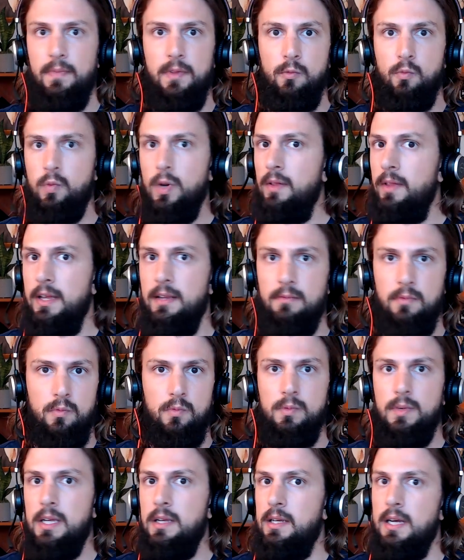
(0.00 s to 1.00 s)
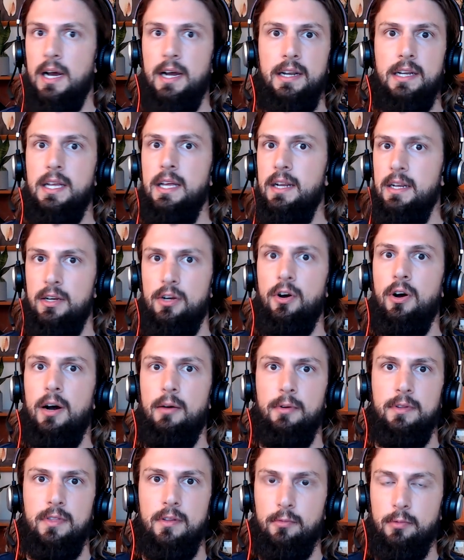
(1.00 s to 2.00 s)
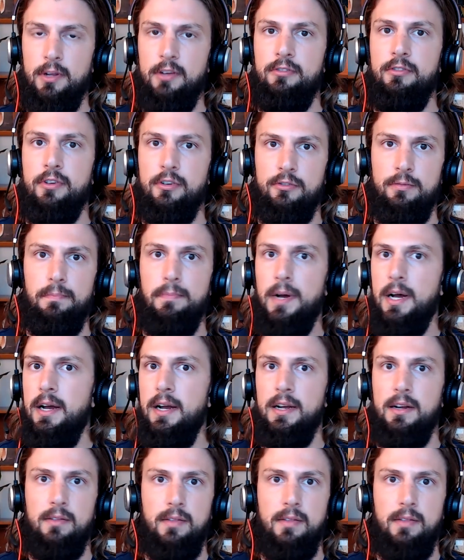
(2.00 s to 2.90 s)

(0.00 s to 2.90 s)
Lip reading: really kind of getting caught with the research bug.